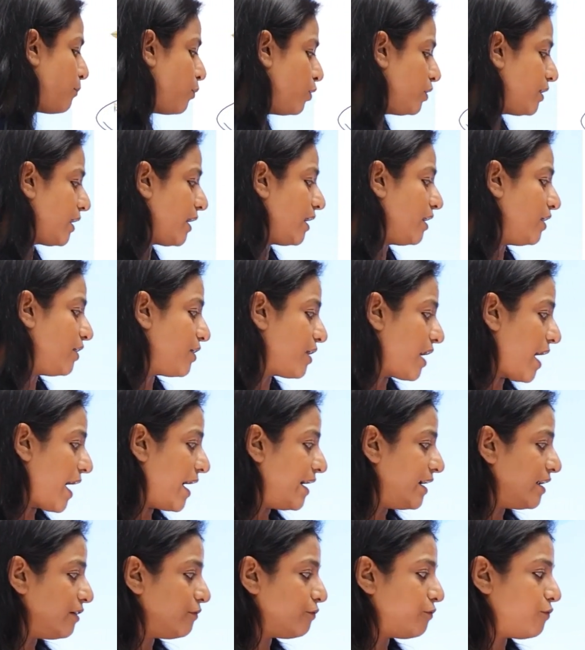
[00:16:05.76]
putting
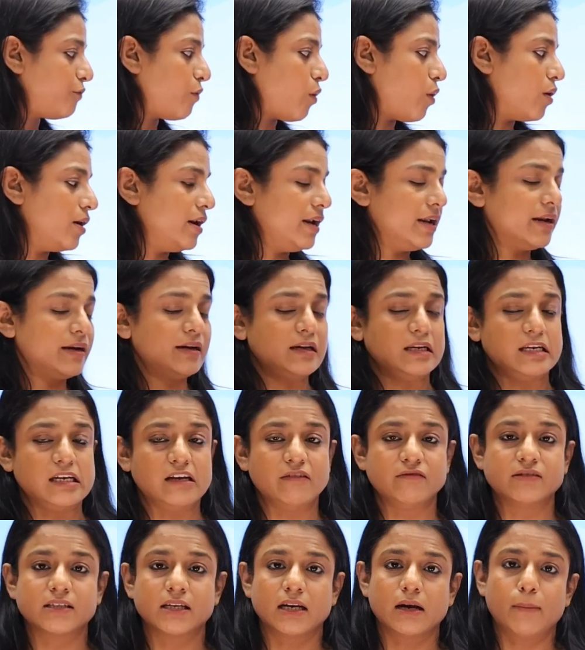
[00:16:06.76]
dried and fallen
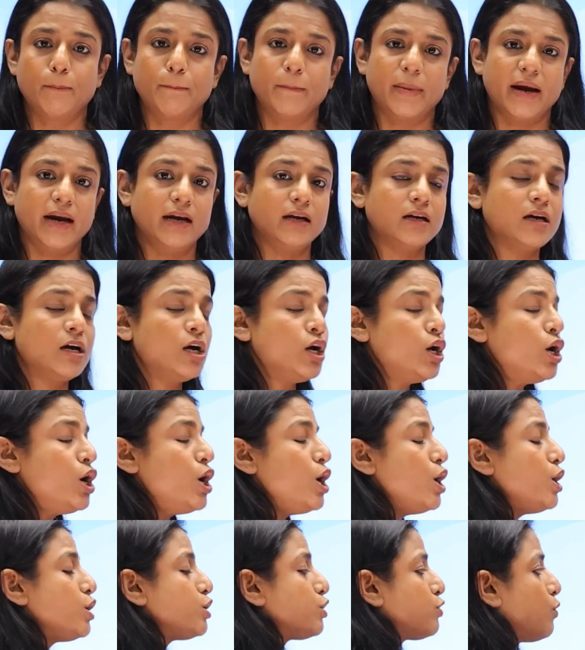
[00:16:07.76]
leaves in a pit.
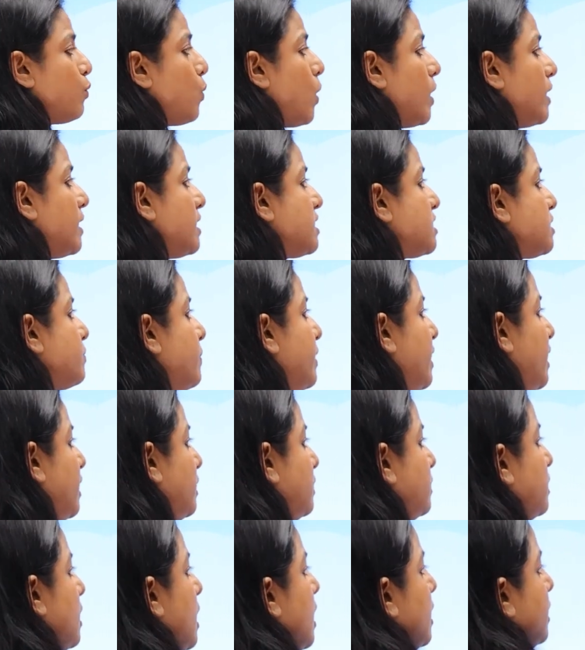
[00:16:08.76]
So what is
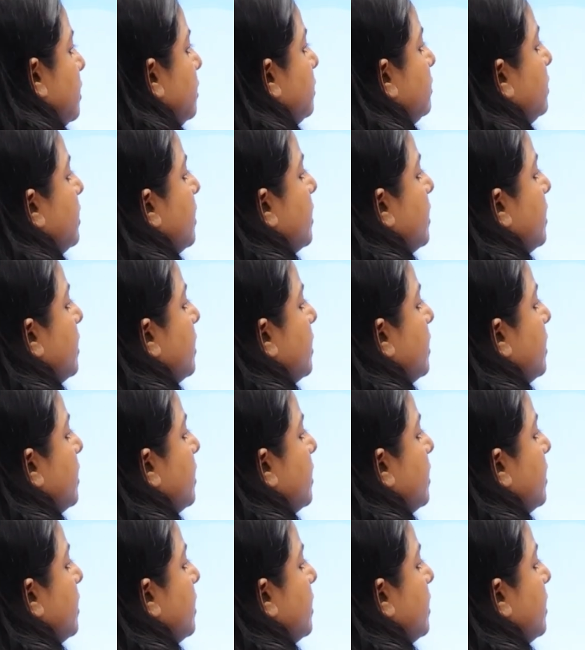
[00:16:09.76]
being done?